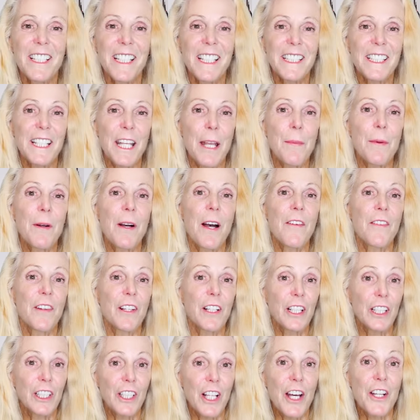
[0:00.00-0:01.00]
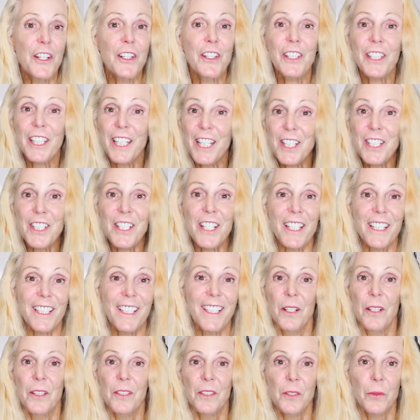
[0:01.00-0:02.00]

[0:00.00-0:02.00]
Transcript: an example of a cluttered kitchen